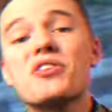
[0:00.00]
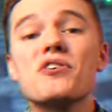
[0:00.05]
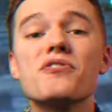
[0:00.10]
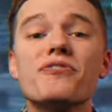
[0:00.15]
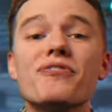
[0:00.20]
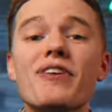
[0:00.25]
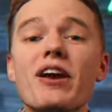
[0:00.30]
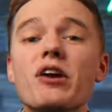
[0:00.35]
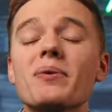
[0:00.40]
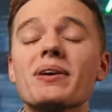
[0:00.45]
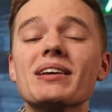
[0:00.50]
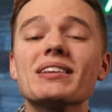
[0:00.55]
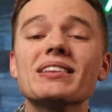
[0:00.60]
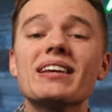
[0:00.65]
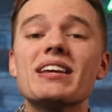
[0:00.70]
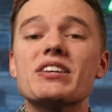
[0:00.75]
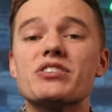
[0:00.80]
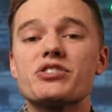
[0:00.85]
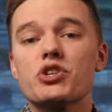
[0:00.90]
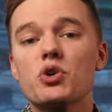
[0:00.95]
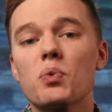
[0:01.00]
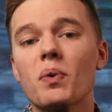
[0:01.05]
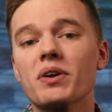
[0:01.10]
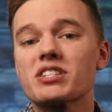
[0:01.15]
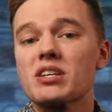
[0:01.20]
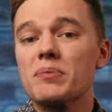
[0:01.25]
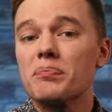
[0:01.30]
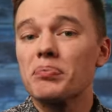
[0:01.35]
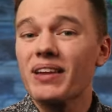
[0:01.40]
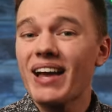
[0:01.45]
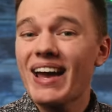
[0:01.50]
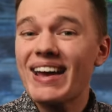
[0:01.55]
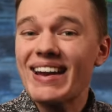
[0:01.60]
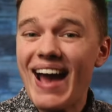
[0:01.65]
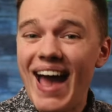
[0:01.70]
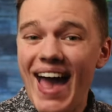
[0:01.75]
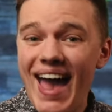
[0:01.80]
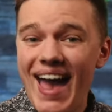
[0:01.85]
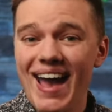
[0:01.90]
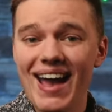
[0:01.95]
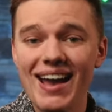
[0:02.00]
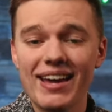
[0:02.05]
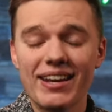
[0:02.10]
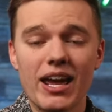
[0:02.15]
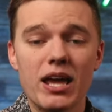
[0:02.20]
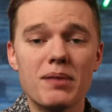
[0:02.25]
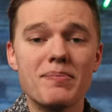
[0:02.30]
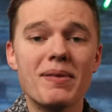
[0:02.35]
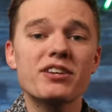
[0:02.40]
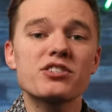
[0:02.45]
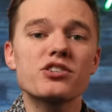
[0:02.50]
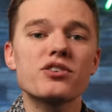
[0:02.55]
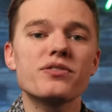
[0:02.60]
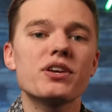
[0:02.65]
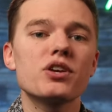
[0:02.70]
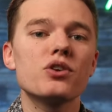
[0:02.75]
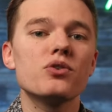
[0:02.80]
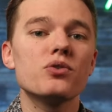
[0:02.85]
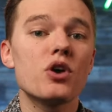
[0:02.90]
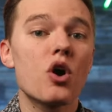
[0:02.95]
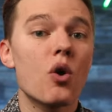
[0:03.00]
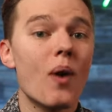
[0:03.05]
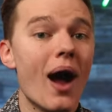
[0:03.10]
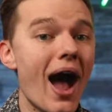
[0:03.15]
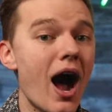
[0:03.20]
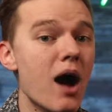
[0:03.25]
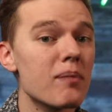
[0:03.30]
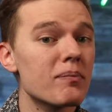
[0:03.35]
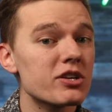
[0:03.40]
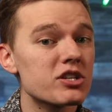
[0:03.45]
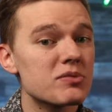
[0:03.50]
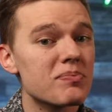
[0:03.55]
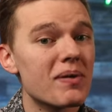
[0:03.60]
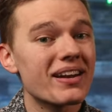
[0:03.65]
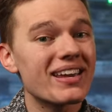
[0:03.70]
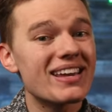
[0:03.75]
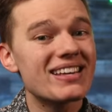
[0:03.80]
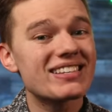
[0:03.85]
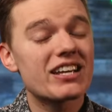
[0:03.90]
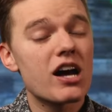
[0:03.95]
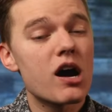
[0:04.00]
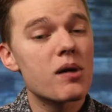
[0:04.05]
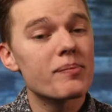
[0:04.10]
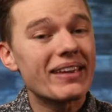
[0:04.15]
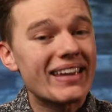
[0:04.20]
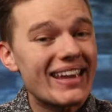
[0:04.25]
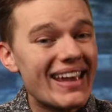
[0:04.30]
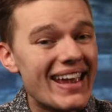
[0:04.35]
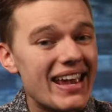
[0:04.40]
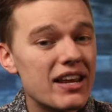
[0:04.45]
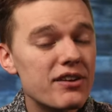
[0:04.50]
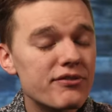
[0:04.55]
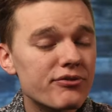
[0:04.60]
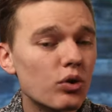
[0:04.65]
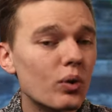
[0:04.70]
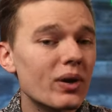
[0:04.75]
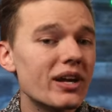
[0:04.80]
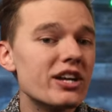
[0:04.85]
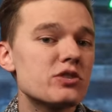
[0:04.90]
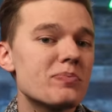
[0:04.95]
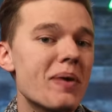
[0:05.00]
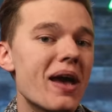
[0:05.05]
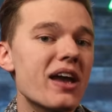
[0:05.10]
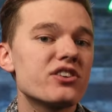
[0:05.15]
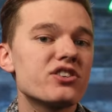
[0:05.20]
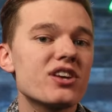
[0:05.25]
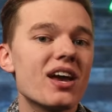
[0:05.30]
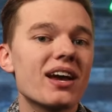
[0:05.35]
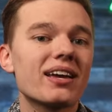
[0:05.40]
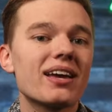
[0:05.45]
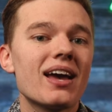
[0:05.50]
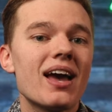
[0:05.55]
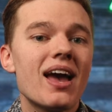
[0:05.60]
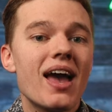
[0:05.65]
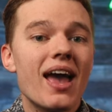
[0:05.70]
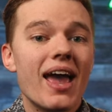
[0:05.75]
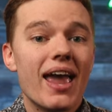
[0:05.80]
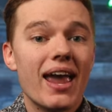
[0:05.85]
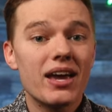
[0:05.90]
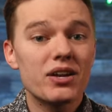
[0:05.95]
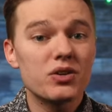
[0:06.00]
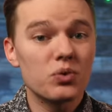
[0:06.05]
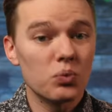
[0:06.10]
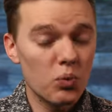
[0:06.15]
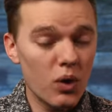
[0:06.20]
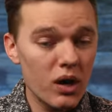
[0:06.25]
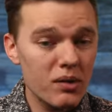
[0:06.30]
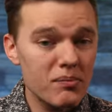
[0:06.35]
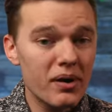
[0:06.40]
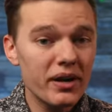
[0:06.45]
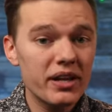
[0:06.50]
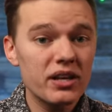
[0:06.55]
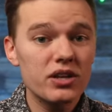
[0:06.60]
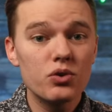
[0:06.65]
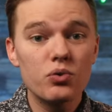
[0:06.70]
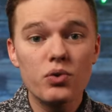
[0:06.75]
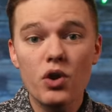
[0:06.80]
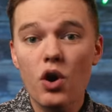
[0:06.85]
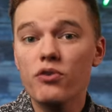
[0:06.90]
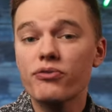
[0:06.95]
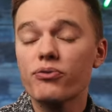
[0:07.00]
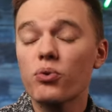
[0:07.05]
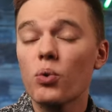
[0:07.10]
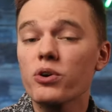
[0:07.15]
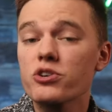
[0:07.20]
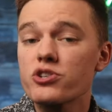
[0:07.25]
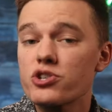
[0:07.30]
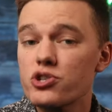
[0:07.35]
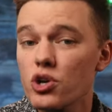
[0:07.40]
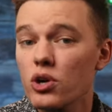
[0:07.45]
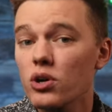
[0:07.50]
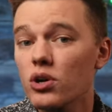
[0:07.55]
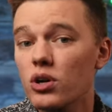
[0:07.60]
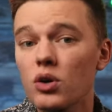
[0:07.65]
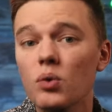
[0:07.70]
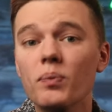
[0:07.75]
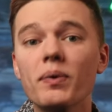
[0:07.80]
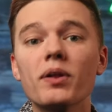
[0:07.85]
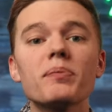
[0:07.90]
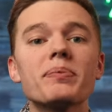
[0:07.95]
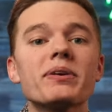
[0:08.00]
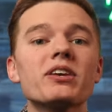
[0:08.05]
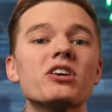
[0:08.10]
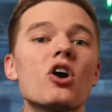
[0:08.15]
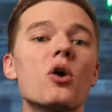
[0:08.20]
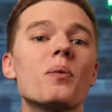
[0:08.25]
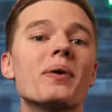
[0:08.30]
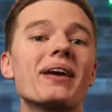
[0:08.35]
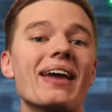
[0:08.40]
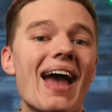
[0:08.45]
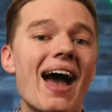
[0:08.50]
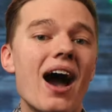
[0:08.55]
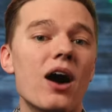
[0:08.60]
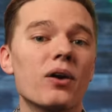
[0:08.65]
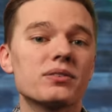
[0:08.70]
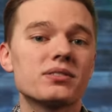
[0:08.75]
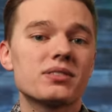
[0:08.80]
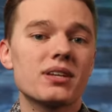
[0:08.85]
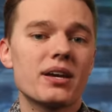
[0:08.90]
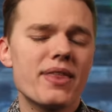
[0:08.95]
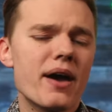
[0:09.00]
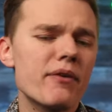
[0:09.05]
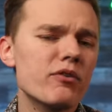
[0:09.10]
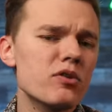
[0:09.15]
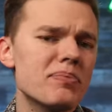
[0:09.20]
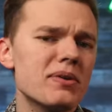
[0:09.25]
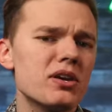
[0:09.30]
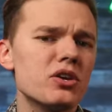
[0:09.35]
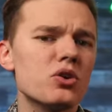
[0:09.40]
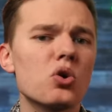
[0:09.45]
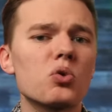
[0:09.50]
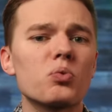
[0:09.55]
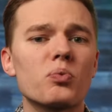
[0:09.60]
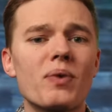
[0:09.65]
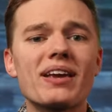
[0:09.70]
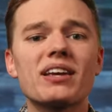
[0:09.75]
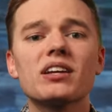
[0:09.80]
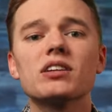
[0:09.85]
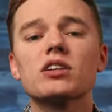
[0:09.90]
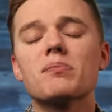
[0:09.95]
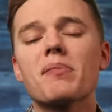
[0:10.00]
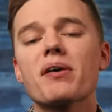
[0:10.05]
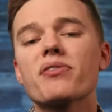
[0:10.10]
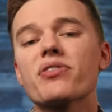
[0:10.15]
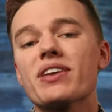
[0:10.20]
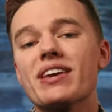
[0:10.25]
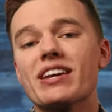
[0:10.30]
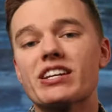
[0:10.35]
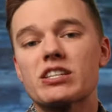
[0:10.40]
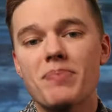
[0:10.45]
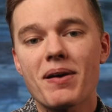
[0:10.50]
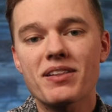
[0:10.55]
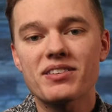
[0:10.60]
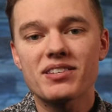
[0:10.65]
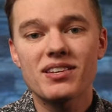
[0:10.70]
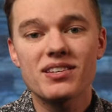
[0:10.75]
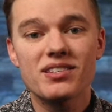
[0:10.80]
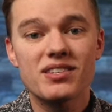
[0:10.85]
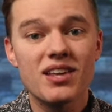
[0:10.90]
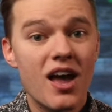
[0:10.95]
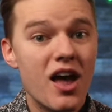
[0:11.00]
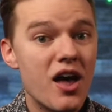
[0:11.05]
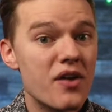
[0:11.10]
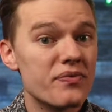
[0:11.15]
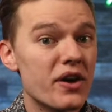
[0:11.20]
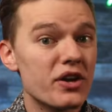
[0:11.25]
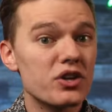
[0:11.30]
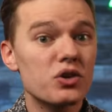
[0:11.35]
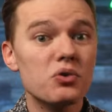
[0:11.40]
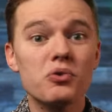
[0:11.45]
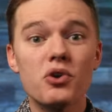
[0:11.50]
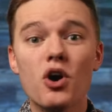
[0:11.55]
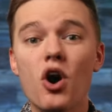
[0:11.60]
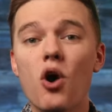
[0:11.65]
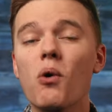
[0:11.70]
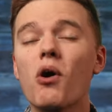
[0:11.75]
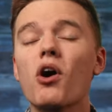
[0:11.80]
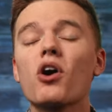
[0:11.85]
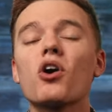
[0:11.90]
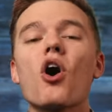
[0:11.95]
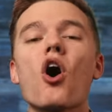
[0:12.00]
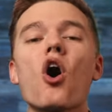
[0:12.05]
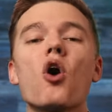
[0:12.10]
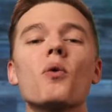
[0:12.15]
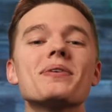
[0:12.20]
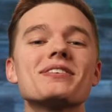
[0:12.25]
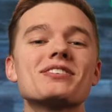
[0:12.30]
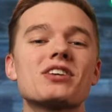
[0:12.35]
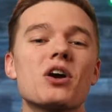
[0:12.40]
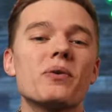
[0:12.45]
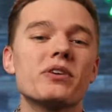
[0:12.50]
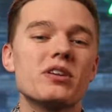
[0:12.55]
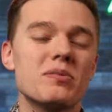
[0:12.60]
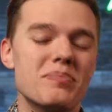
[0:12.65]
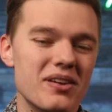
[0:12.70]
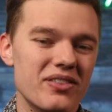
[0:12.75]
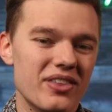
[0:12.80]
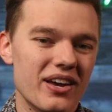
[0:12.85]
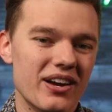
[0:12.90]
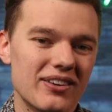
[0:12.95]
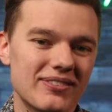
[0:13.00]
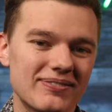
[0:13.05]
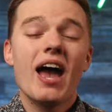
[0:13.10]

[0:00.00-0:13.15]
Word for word: the very least, you want to plan ahead and make sure that you know how much money is coming in for each paycheck and what money you know for sure will be going out. And that would be your regular monthly expenses that you know are always going to be there.